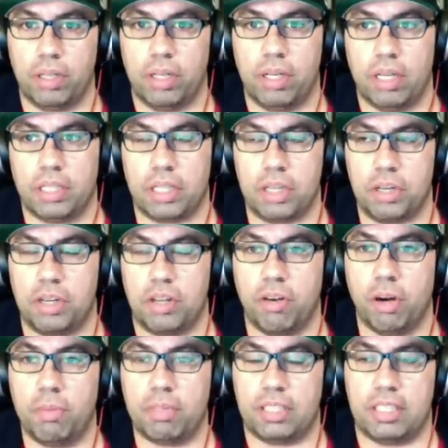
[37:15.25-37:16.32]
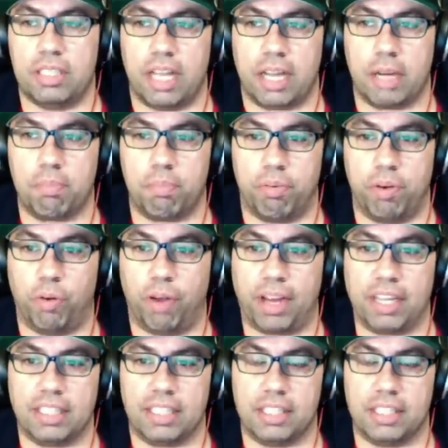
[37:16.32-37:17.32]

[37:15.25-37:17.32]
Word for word: So you, there almost is like a prerequisite